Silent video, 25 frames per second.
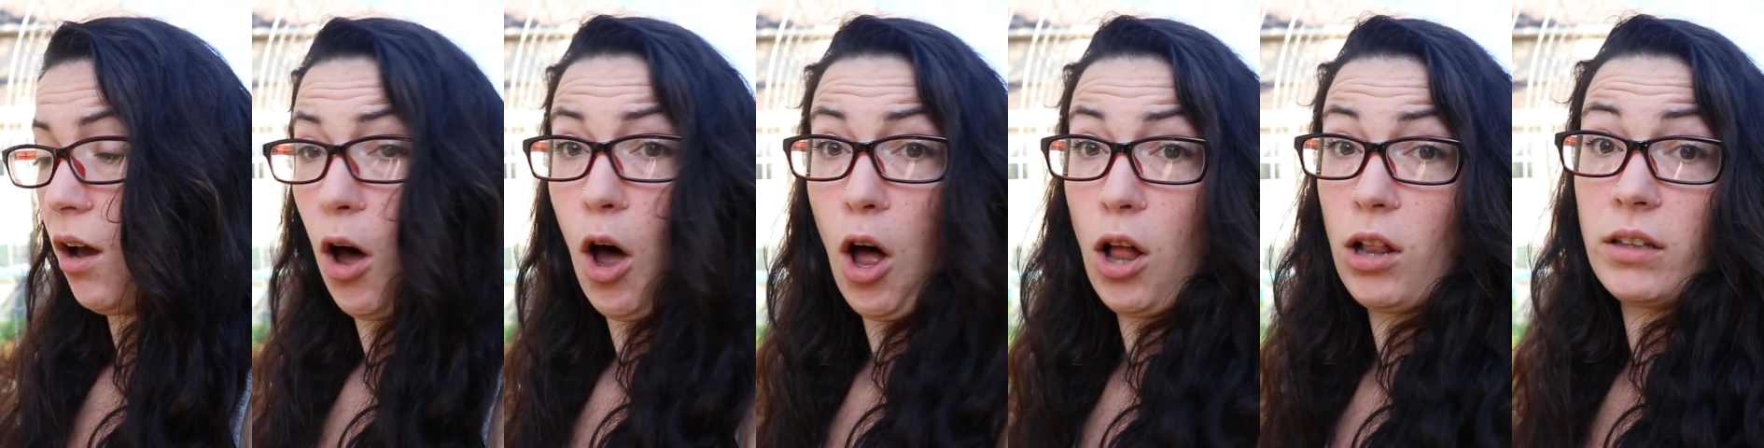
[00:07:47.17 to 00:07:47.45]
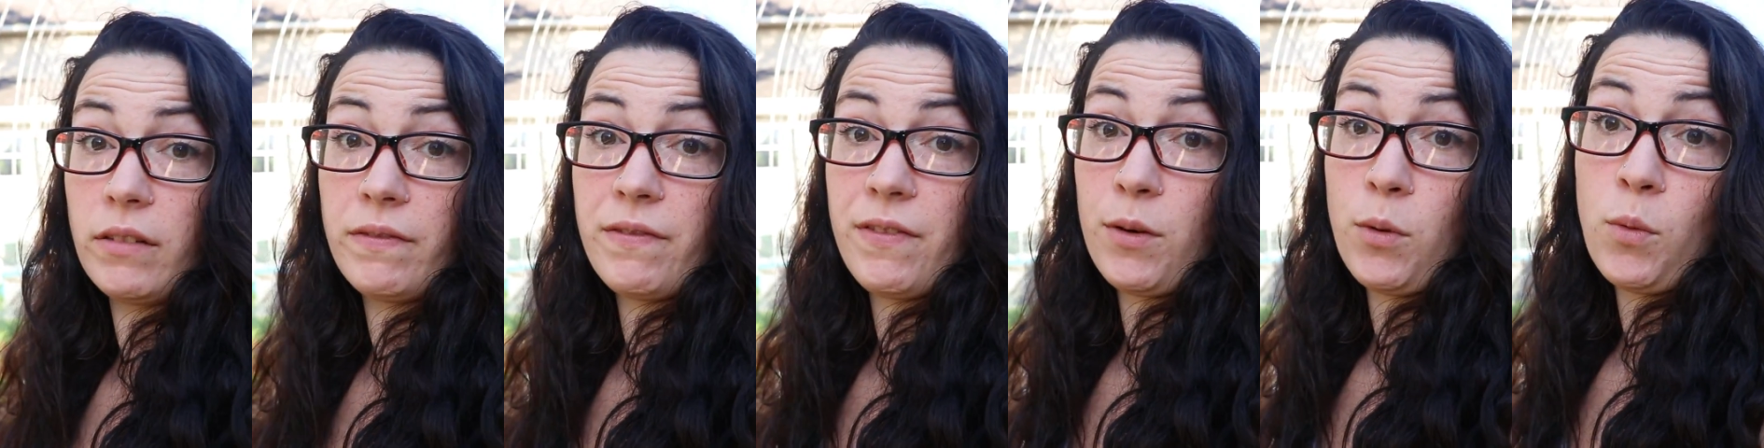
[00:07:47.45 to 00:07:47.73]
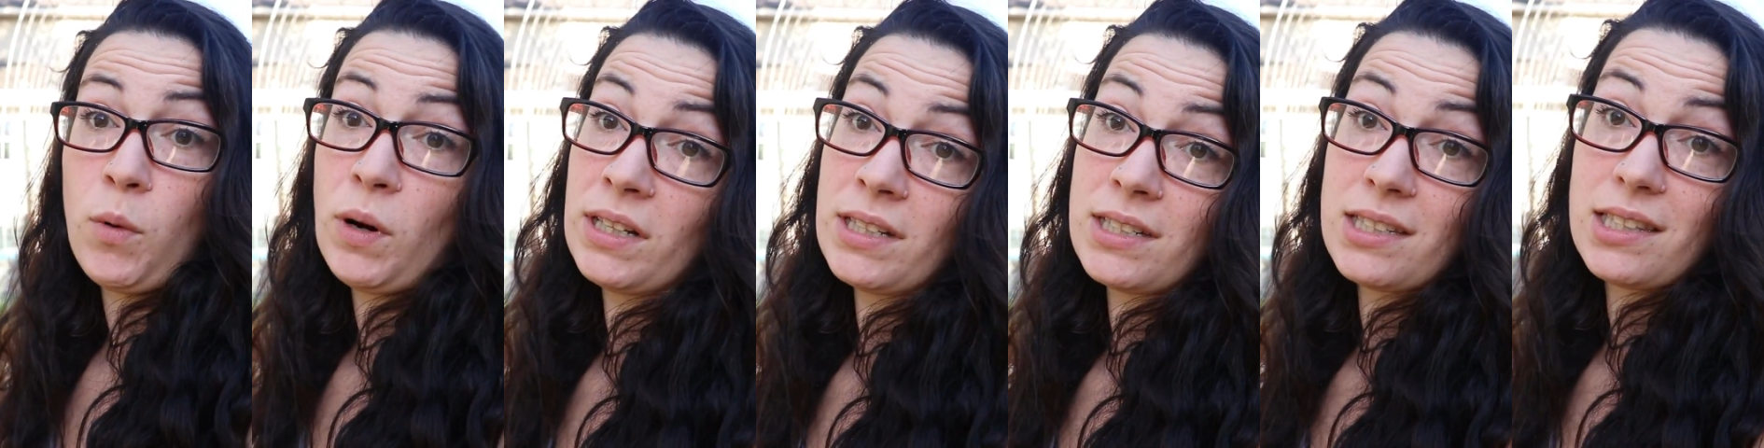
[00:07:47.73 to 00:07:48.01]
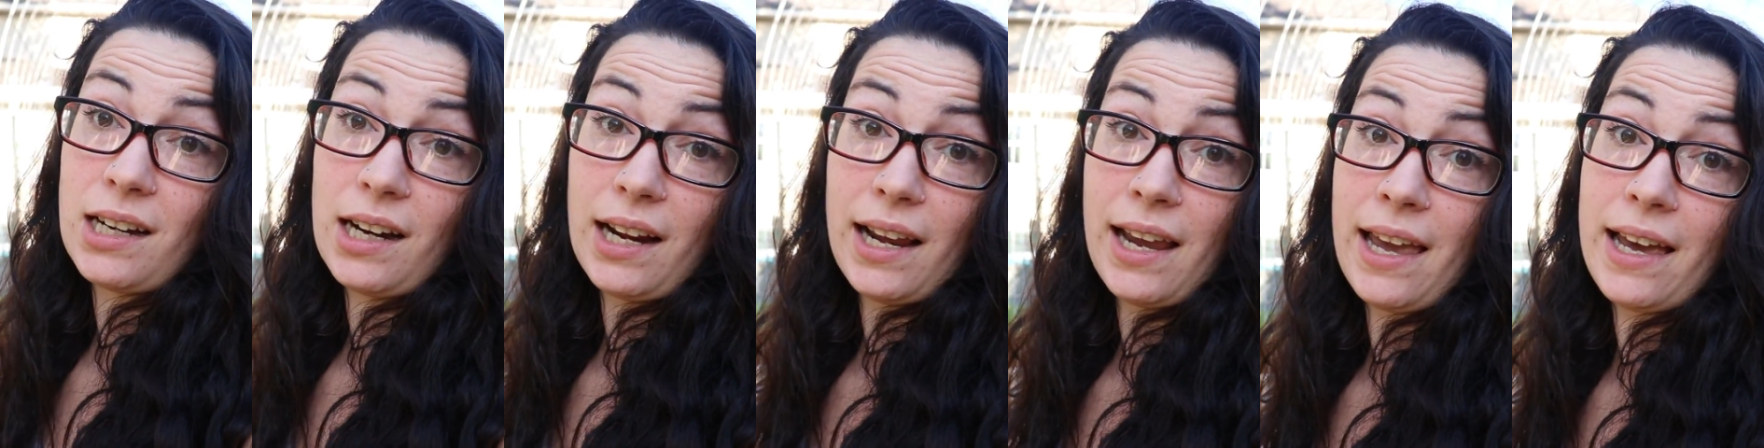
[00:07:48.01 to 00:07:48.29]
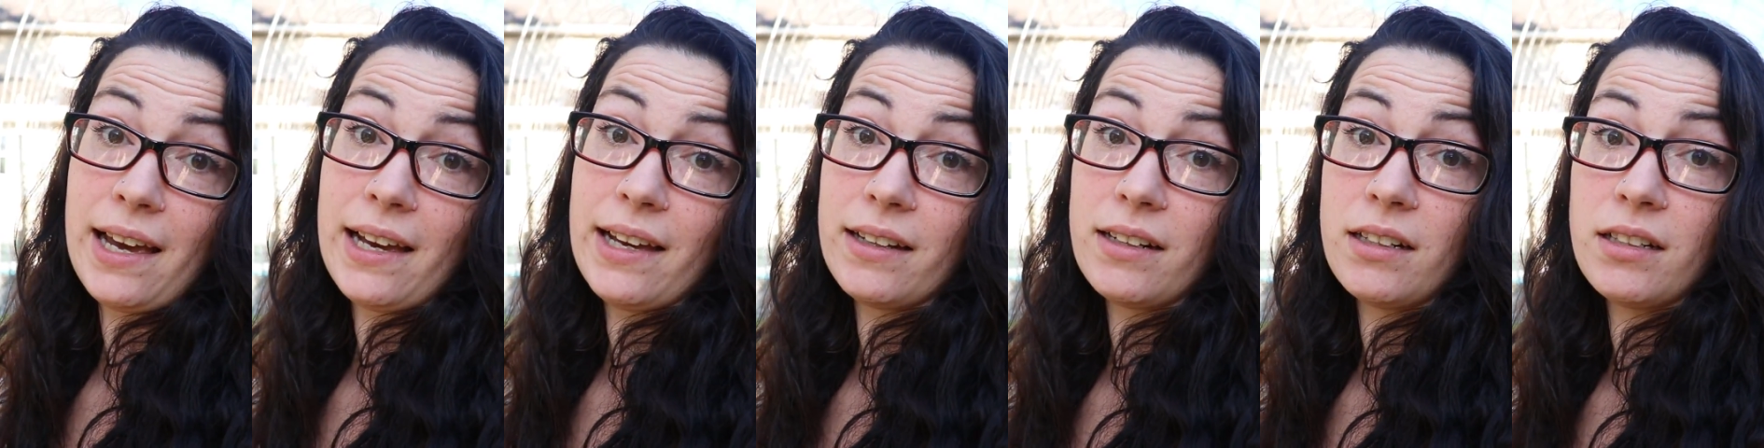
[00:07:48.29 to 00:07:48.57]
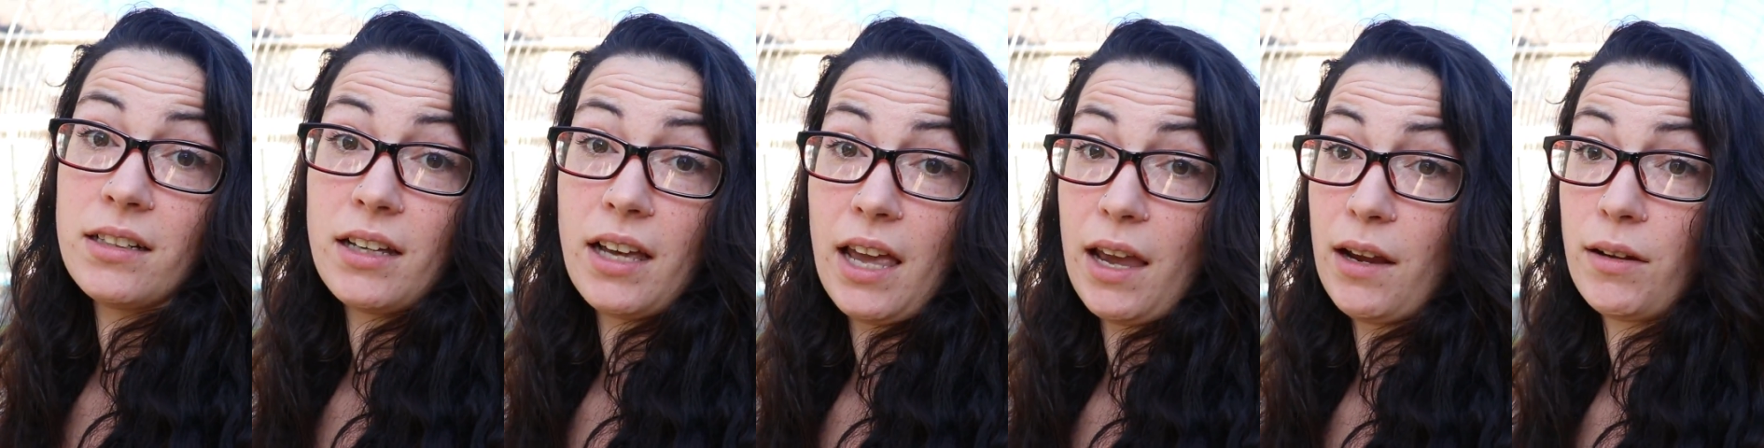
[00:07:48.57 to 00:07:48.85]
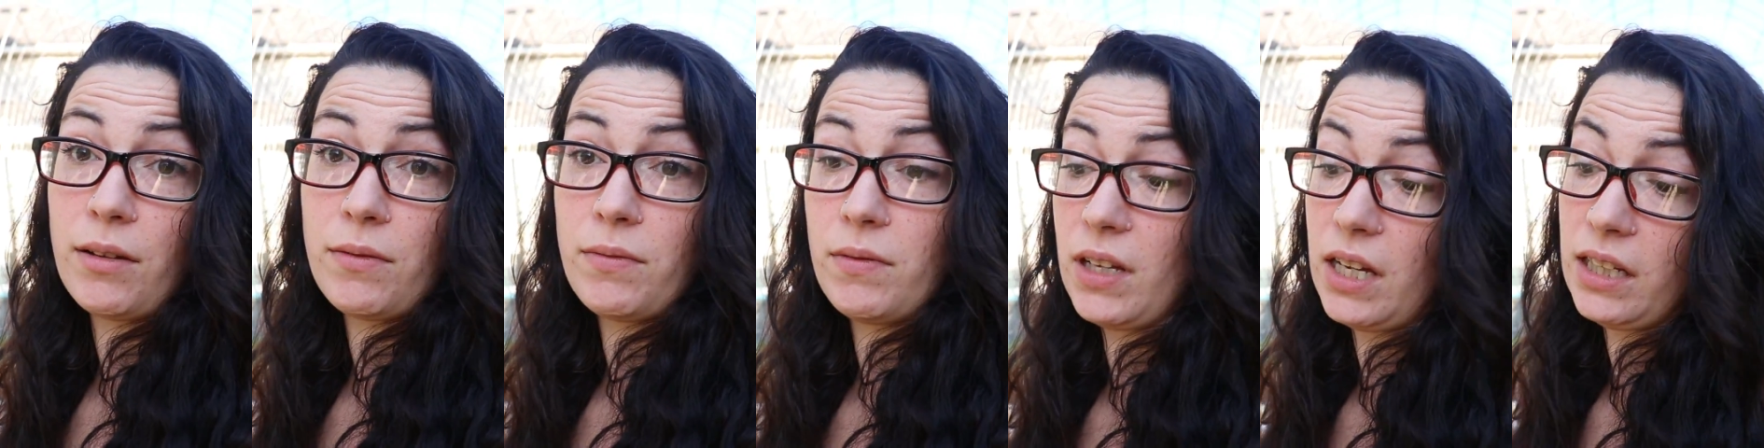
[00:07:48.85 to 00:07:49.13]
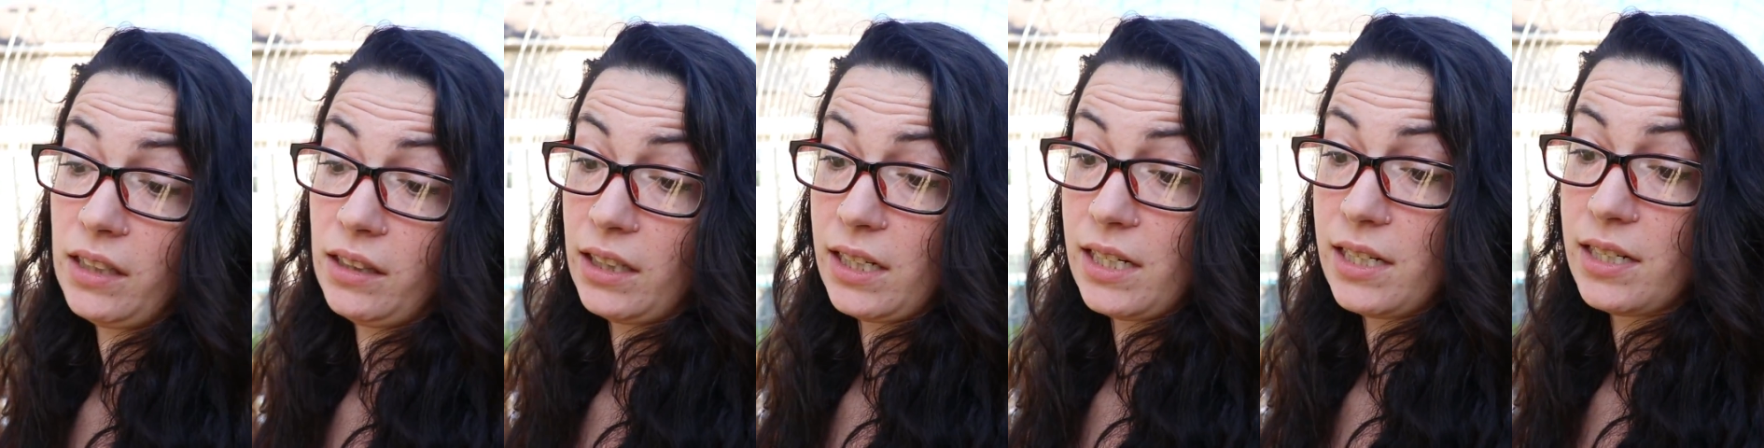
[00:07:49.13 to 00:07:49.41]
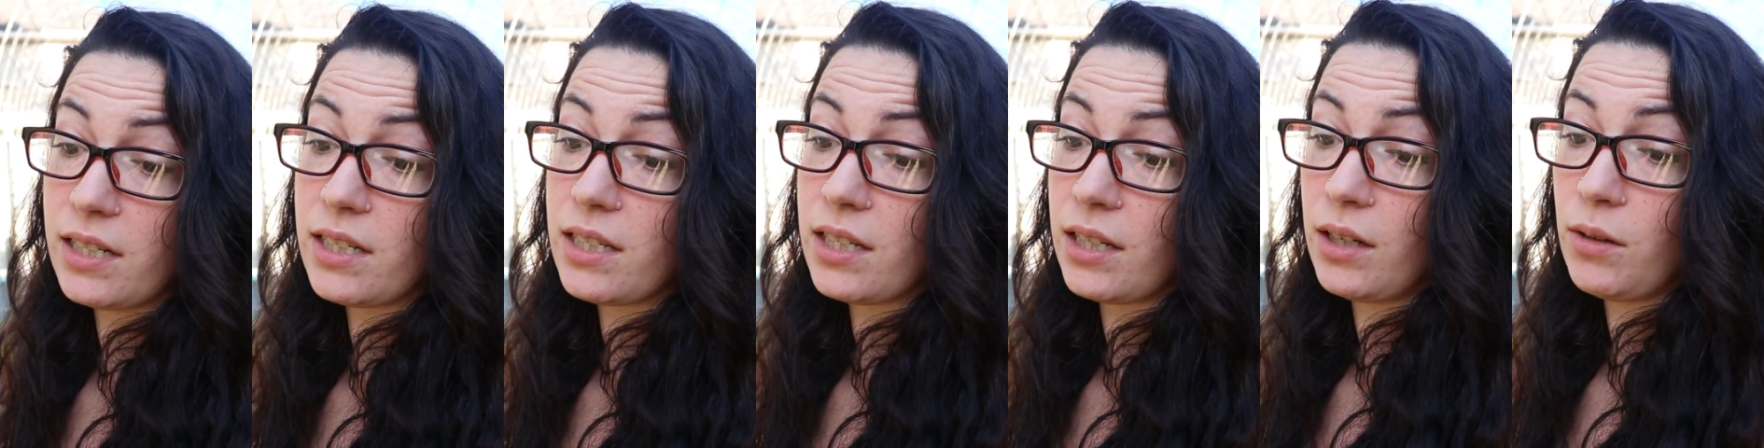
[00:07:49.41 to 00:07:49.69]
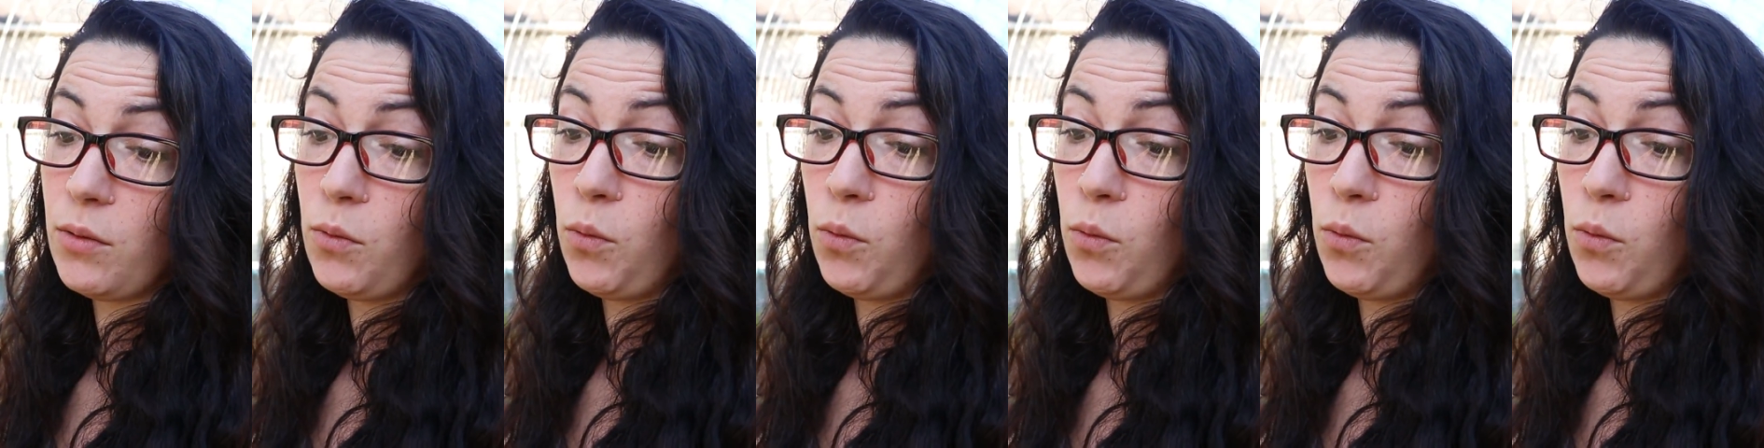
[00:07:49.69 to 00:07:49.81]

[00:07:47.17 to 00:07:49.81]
All of the ones that I had, at least